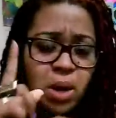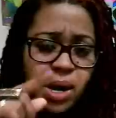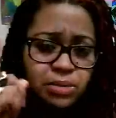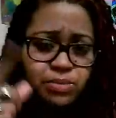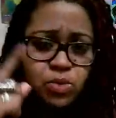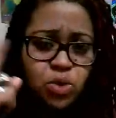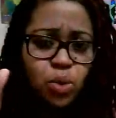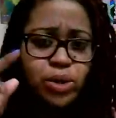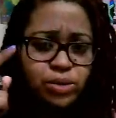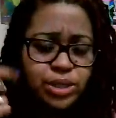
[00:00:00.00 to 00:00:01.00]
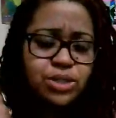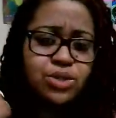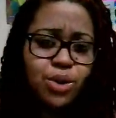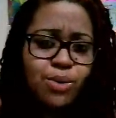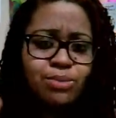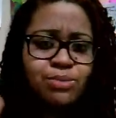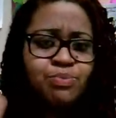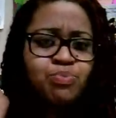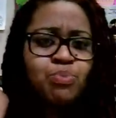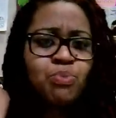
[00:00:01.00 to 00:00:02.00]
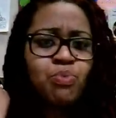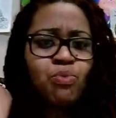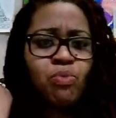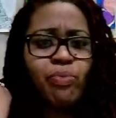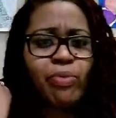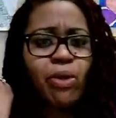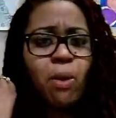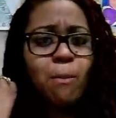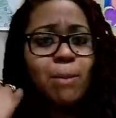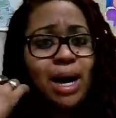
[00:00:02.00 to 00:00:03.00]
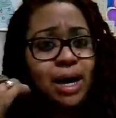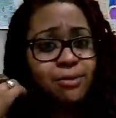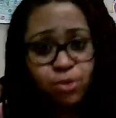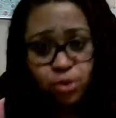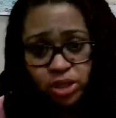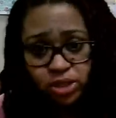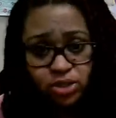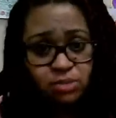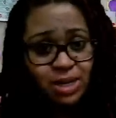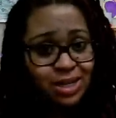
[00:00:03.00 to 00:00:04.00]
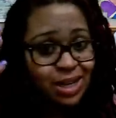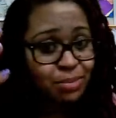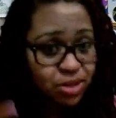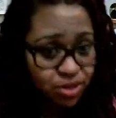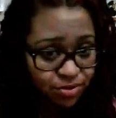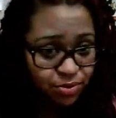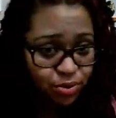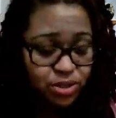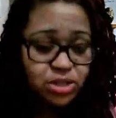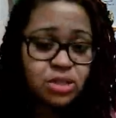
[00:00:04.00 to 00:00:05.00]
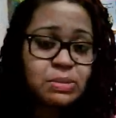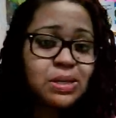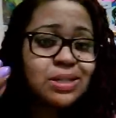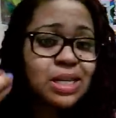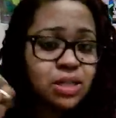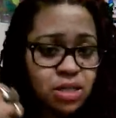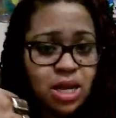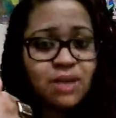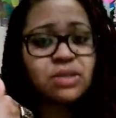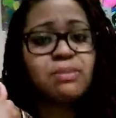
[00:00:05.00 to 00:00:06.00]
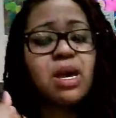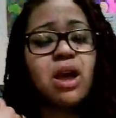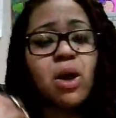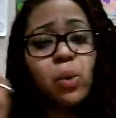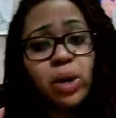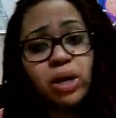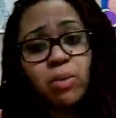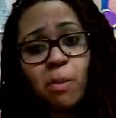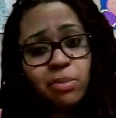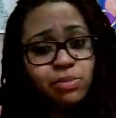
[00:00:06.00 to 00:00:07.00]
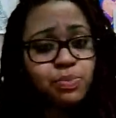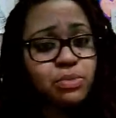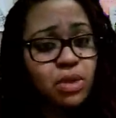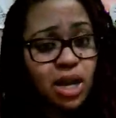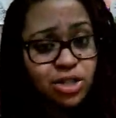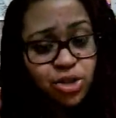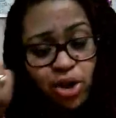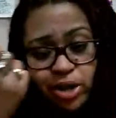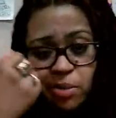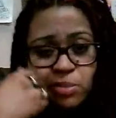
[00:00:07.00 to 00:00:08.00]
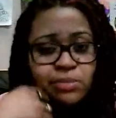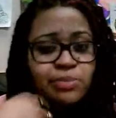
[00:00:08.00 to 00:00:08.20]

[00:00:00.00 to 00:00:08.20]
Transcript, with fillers: I coiled it, so my four years might not be your four years because I did have some hair when I started.